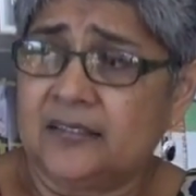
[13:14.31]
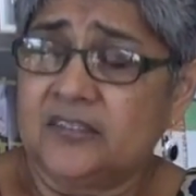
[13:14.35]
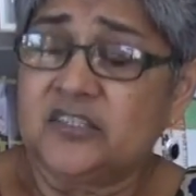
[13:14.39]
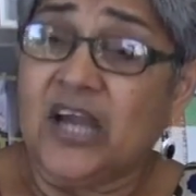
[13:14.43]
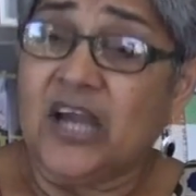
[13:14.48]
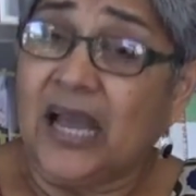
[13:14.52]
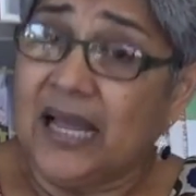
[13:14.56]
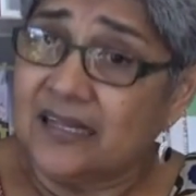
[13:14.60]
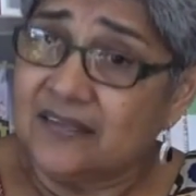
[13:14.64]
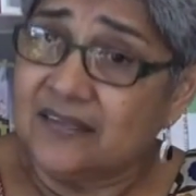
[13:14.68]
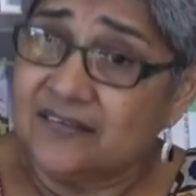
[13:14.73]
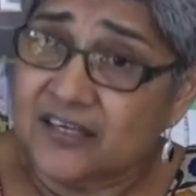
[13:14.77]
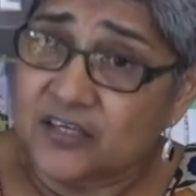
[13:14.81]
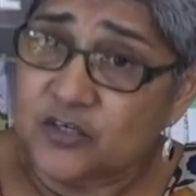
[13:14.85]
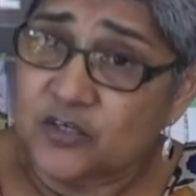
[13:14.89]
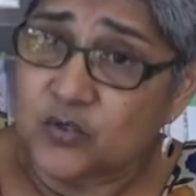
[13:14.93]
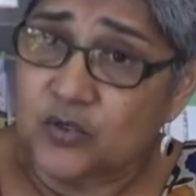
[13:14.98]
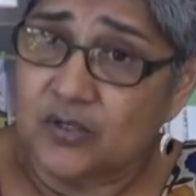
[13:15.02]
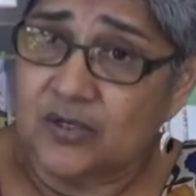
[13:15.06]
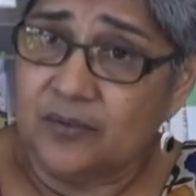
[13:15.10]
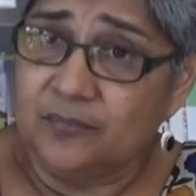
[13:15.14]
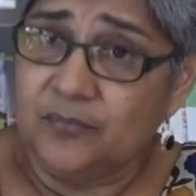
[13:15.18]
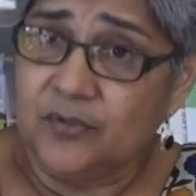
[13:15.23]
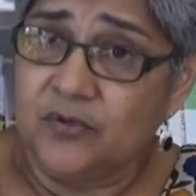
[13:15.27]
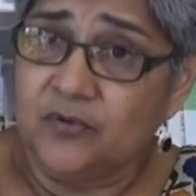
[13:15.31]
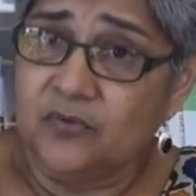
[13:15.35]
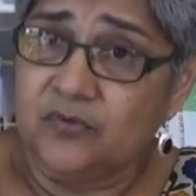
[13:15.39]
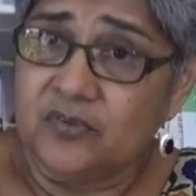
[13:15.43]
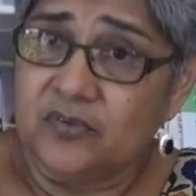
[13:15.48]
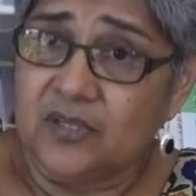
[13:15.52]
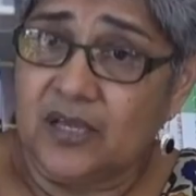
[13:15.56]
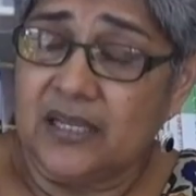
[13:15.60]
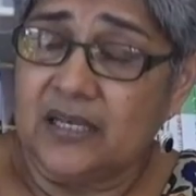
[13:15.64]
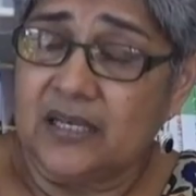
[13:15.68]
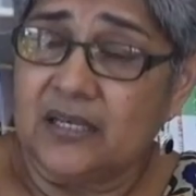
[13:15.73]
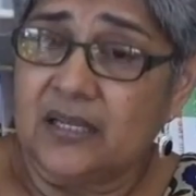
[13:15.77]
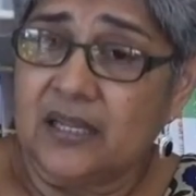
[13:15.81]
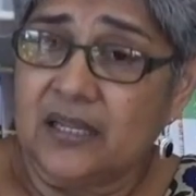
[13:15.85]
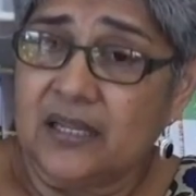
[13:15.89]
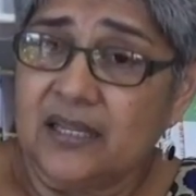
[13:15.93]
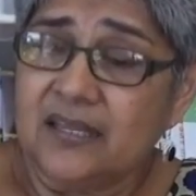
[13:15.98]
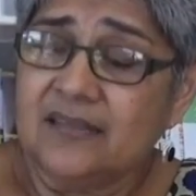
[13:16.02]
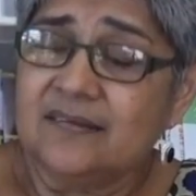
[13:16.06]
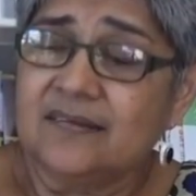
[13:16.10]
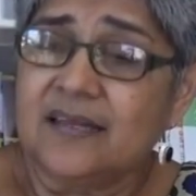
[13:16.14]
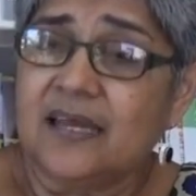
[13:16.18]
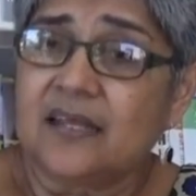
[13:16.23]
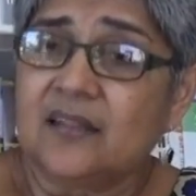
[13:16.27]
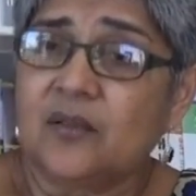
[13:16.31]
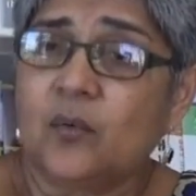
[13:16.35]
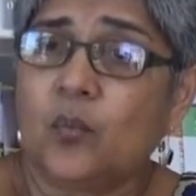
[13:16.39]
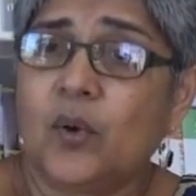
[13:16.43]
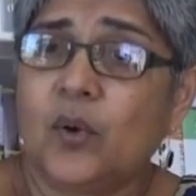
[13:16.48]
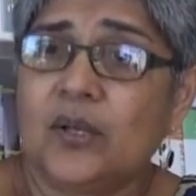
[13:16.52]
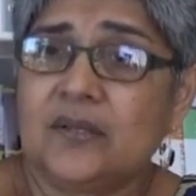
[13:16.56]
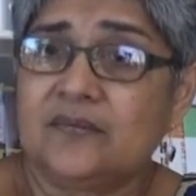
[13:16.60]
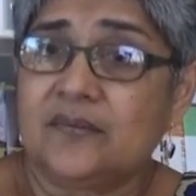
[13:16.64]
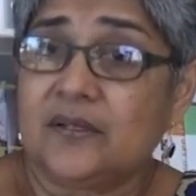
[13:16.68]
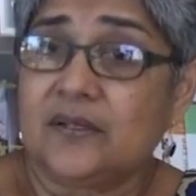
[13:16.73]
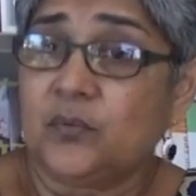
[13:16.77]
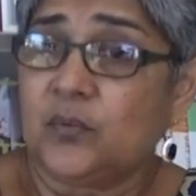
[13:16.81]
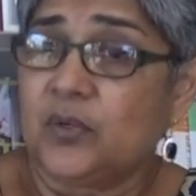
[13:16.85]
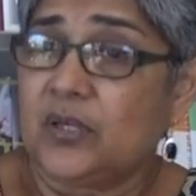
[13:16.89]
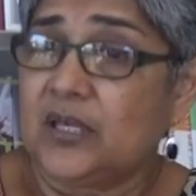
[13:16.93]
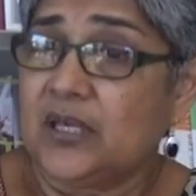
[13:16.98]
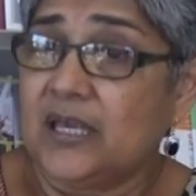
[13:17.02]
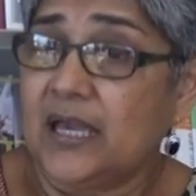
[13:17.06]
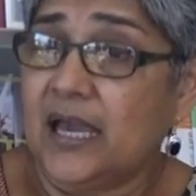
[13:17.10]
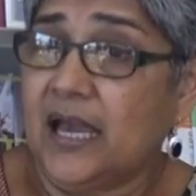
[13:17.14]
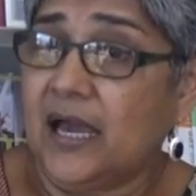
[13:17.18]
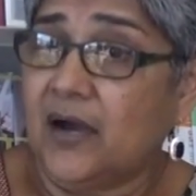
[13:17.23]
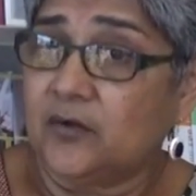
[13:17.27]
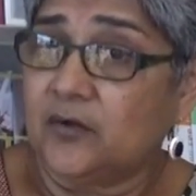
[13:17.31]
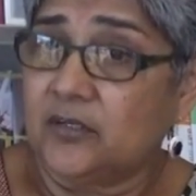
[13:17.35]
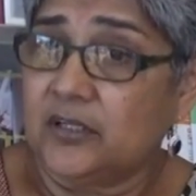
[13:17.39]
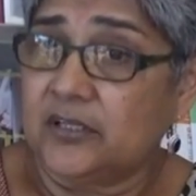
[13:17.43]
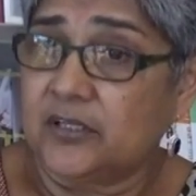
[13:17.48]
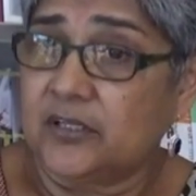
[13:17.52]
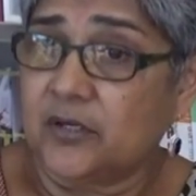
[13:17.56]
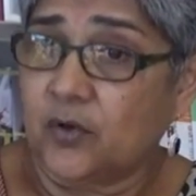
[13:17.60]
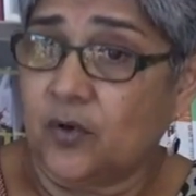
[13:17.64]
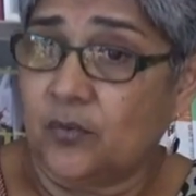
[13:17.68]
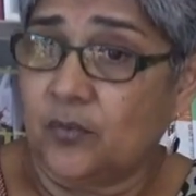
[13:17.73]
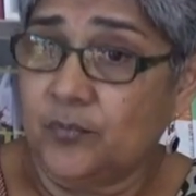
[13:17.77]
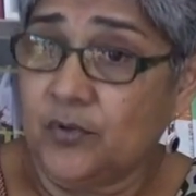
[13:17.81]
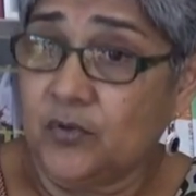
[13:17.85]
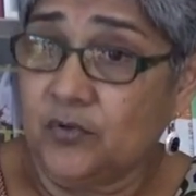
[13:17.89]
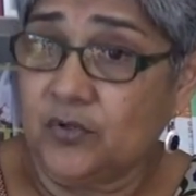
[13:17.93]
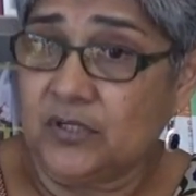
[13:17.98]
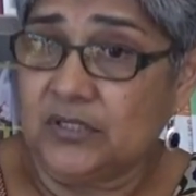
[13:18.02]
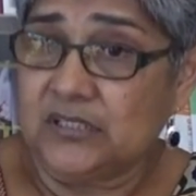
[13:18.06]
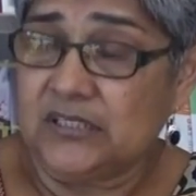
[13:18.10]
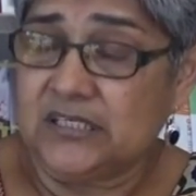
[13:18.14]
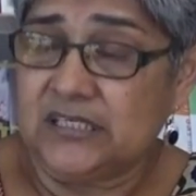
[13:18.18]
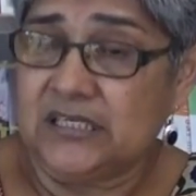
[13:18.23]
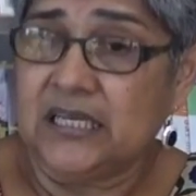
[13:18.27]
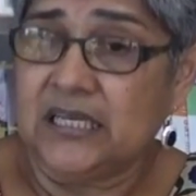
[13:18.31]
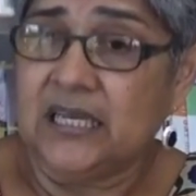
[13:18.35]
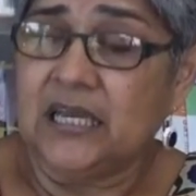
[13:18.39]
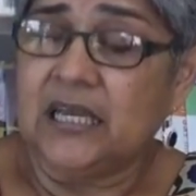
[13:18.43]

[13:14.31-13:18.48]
child sexual abuse, and these are the ones that we hear out in the community.